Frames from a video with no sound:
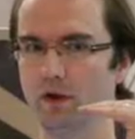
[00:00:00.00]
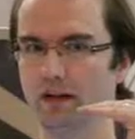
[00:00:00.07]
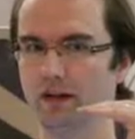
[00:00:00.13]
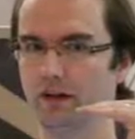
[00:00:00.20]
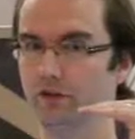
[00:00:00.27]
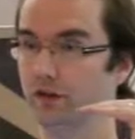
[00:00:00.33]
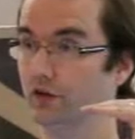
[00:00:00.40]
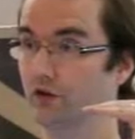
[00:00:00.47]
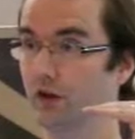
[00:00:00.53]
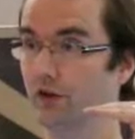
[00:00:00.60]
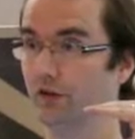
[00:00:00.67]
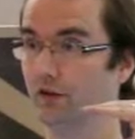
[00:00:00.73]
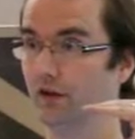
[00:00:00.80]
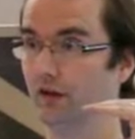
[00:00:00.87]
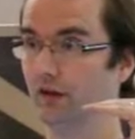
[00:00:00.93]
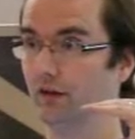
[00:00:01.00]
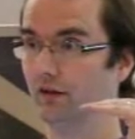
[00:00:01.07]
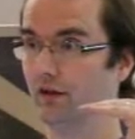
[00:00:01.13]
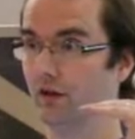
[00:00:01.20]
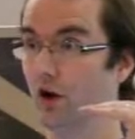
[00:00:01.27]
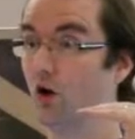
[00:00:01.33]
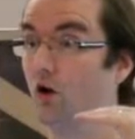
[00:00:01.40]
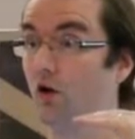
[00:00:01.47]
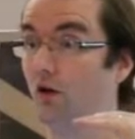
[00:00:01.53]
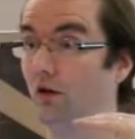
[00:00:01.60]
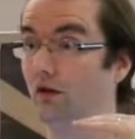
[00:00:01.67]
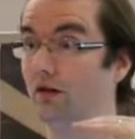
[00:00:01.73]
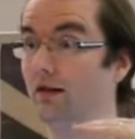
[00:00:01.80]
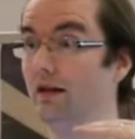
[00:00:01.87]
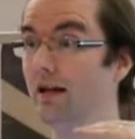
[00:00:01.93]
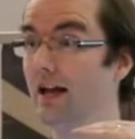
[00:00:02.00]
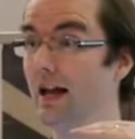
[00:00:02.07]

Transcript: another across the hall.